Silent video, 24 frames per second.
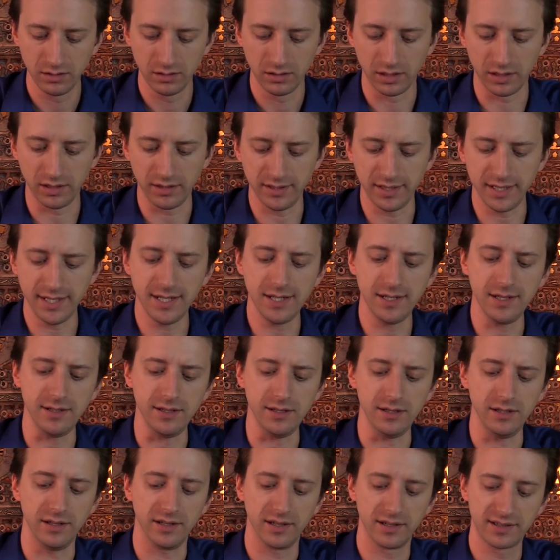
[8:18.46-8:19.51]

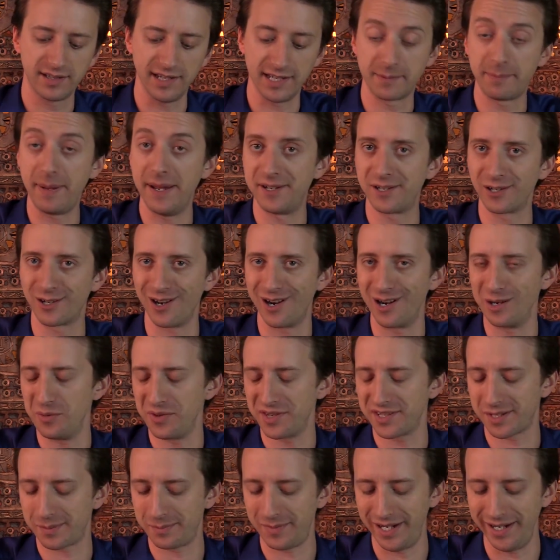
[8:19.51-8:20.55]
Indeed, says Pentagon with
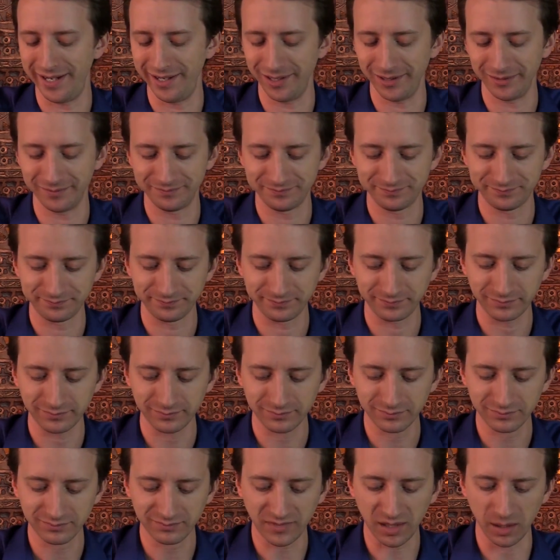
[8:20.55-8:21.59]
a smile.
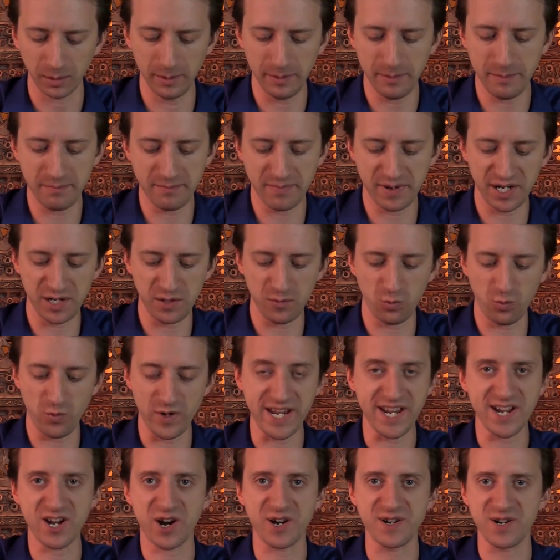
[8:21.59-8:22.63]
But
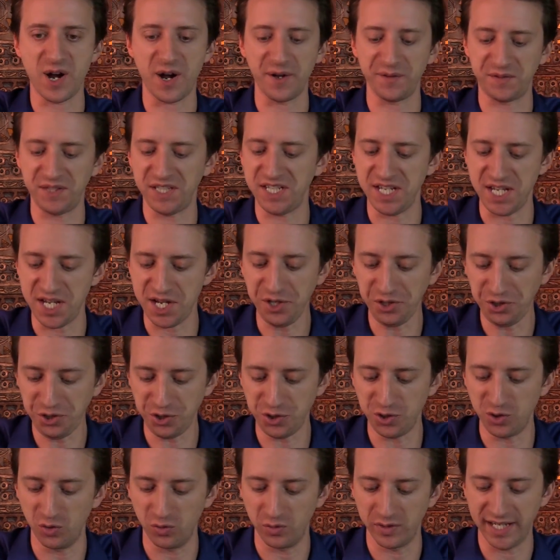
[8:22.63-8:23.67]
we are not the
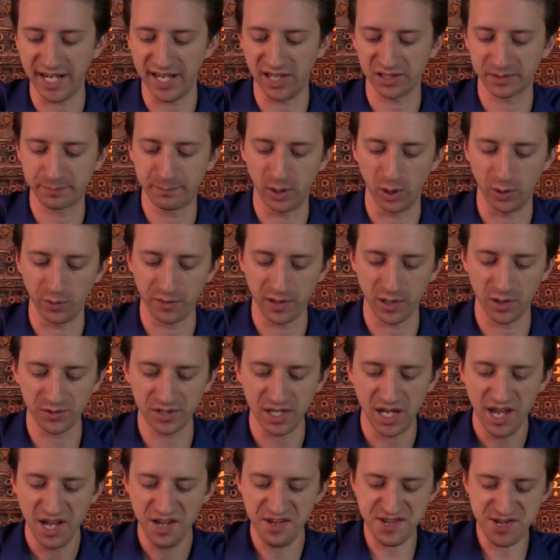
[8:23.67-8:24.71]
issue, yells Pothos.
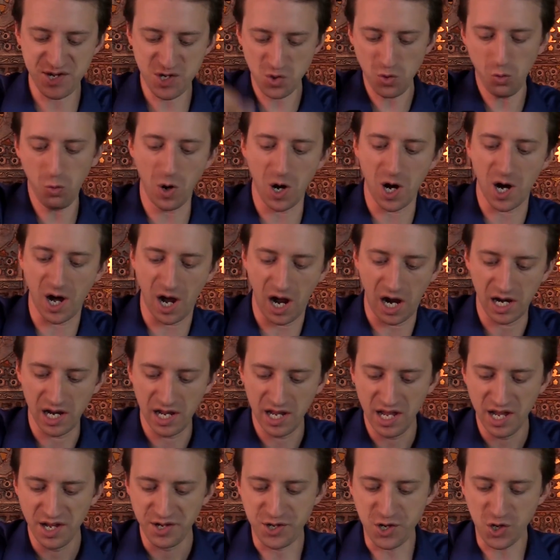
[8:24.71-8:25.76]
You are!
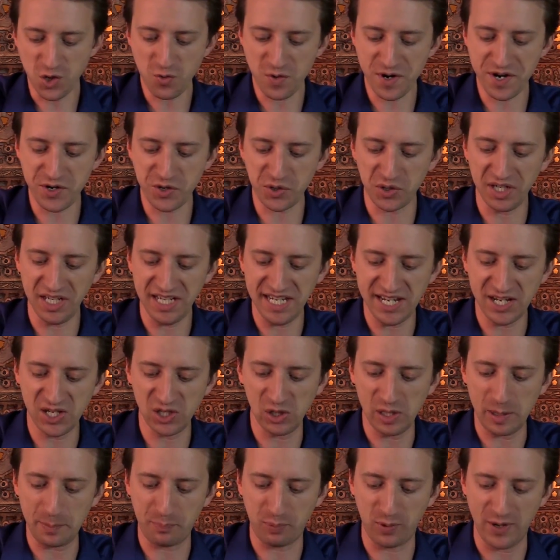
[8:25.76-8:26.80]
You and your
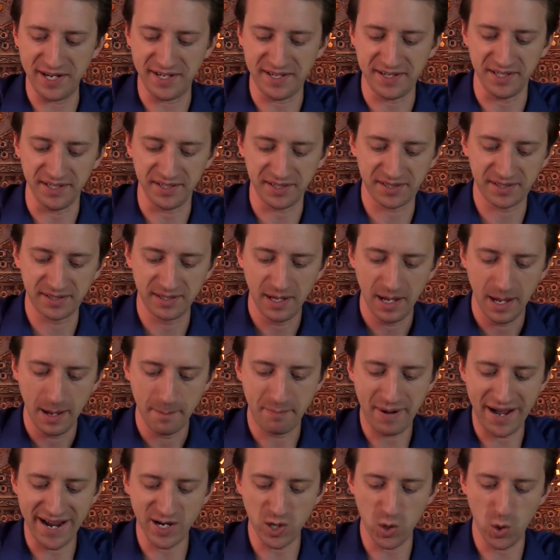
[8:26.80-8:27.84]
illegal apprentice.
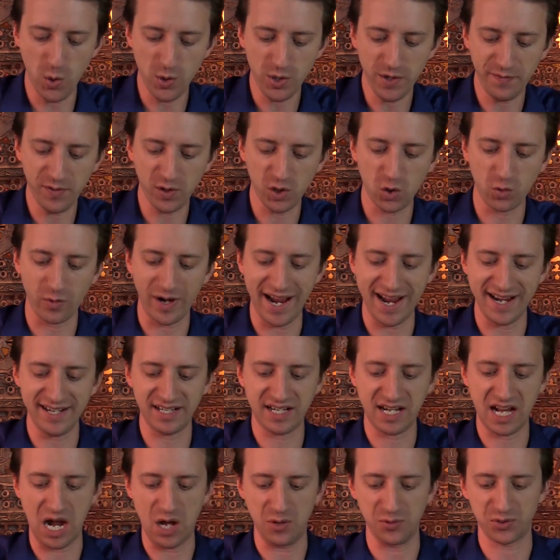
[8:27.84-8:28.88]
By order of the
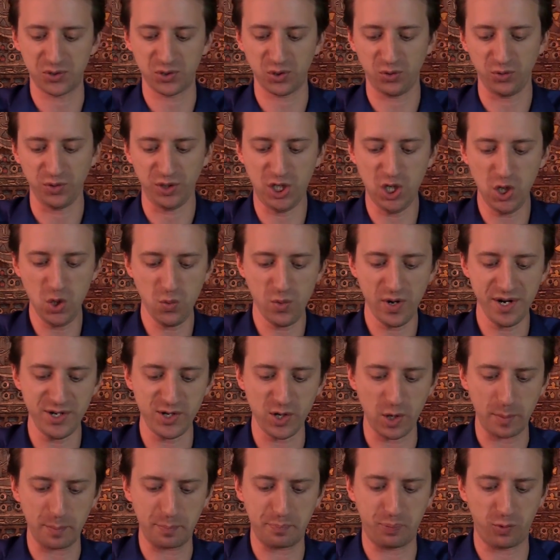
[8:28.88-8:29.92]
Grand Council, you and
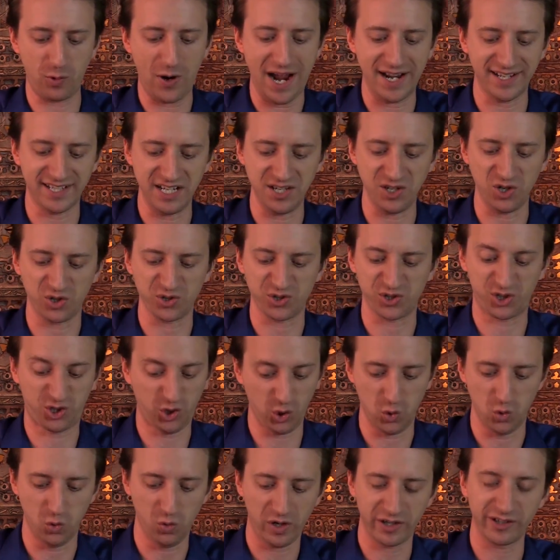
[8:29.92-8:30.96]
your brat and your
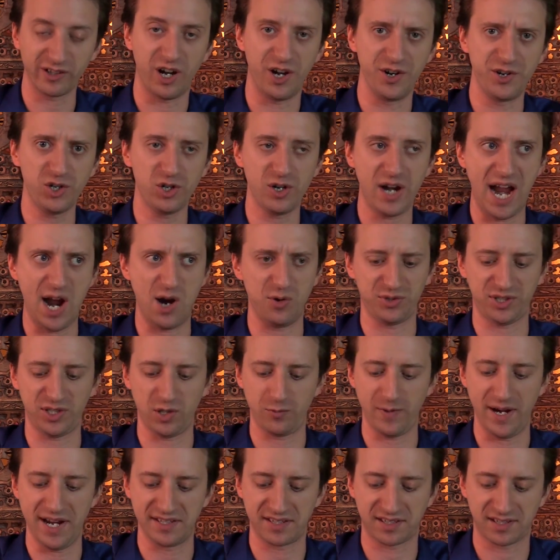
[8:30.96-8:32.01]
zoo are under house
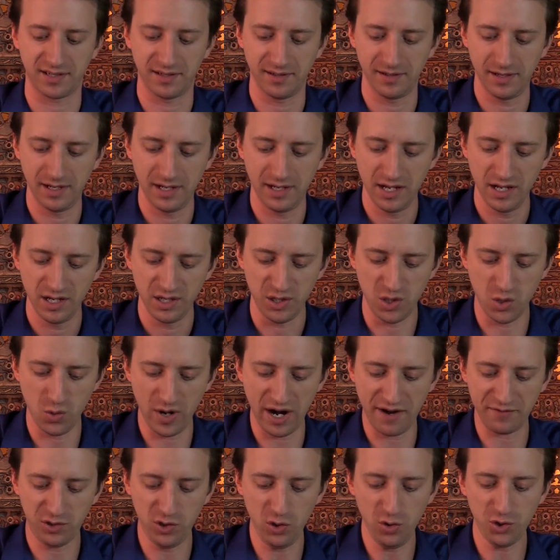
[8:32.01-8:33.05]
arrest. You
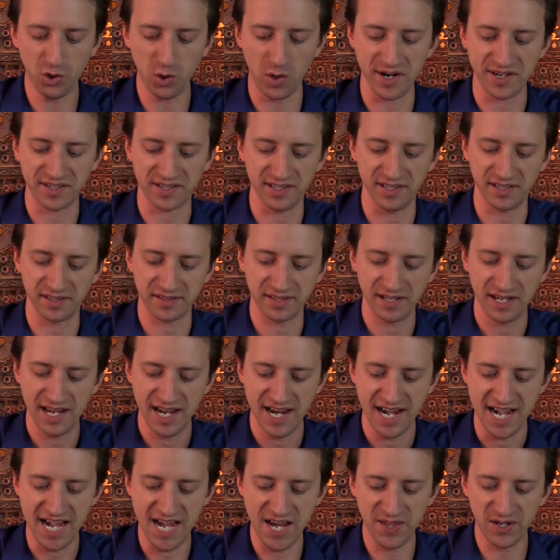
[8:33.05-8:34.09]
have 2 choices.
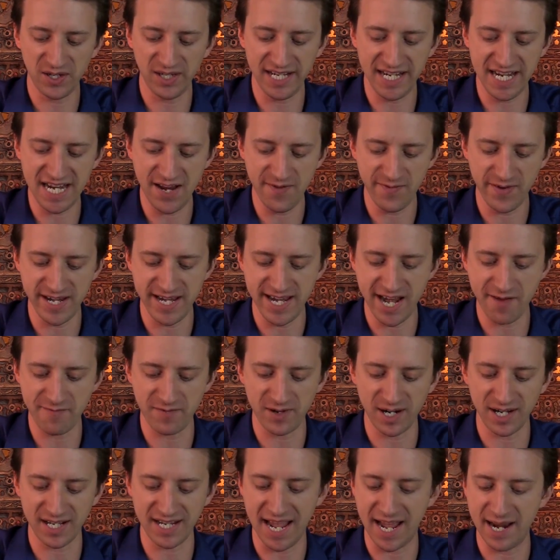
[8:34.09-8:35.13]
Either leave and
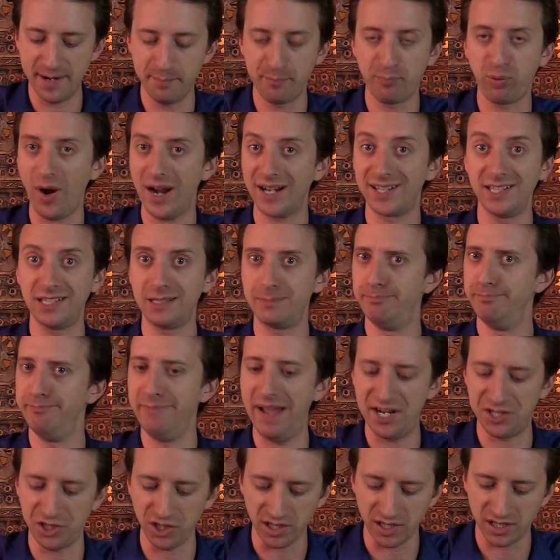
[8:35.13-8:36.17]
never again practice
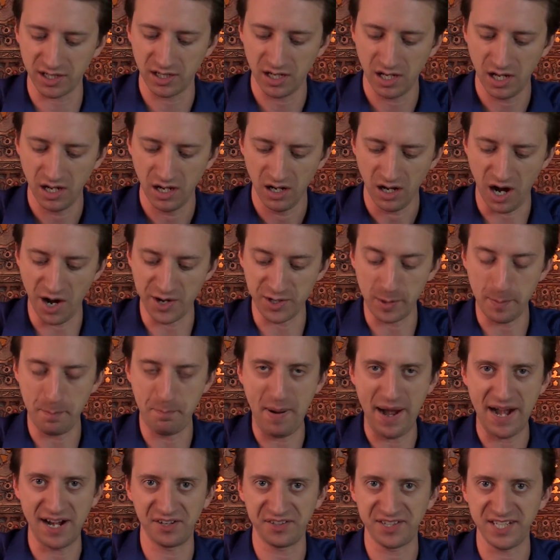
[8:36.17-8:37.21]
magic, under
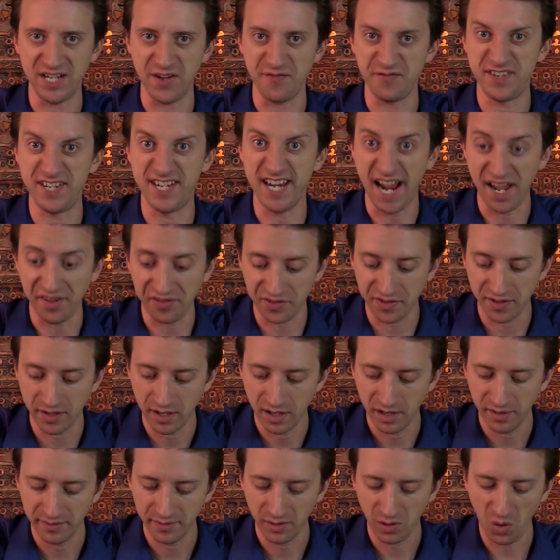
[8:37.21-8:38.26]
penalty of death,
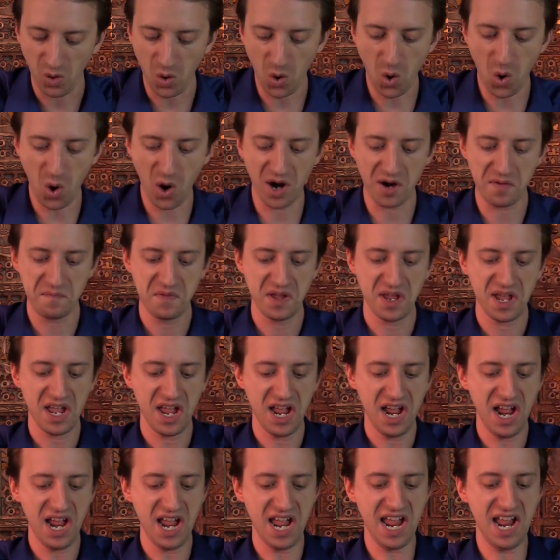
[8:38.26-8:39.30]
or
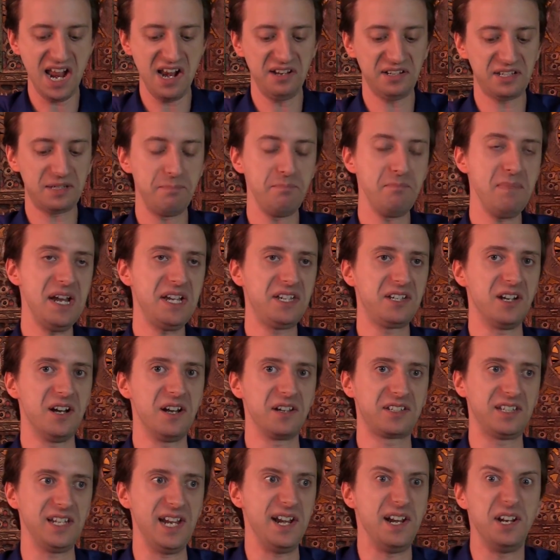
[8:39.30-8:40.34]
else meet
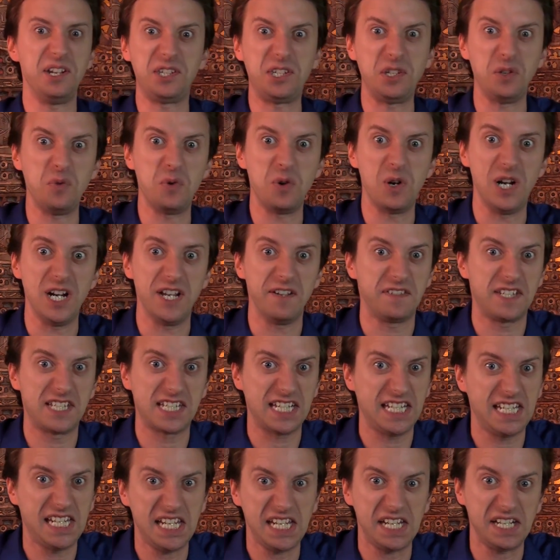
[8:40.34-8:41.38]
us in a duel of
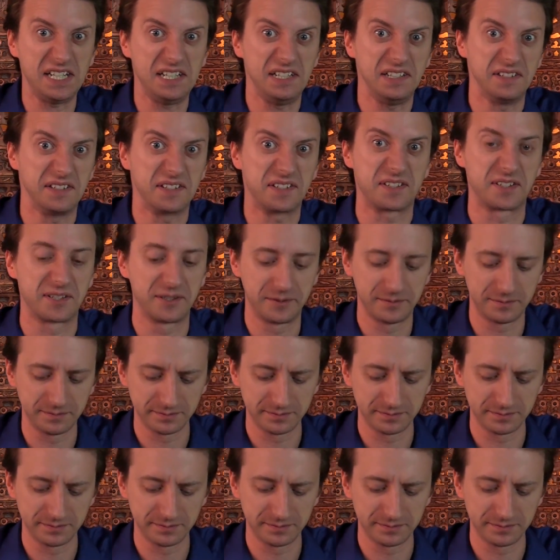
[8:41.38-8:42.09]
skills.